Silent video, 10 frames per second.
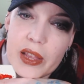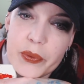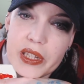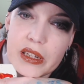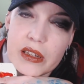I
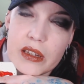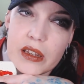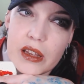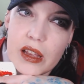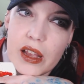mean,
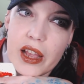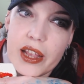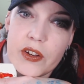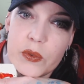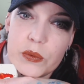
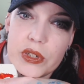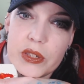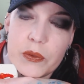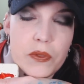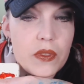I don't
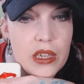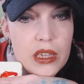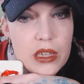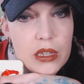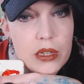want you
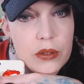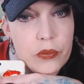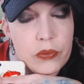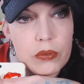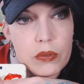thinking
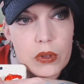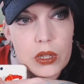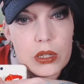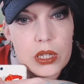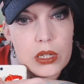of
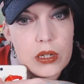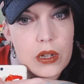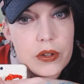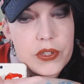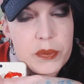
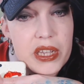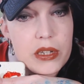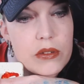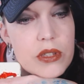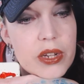Cocker
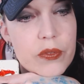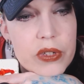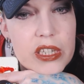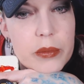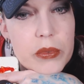Spaniels
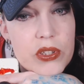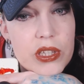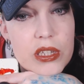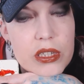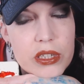every time you
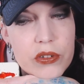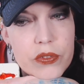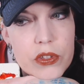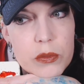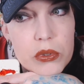see the title
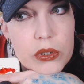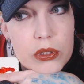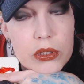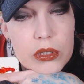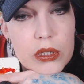of this
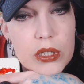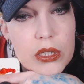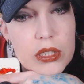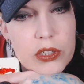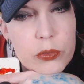book.
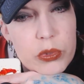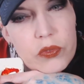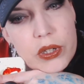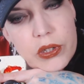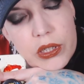That would be
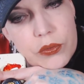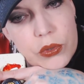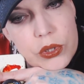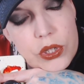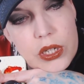very
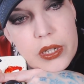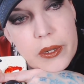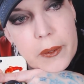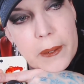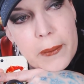
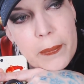unfortunate.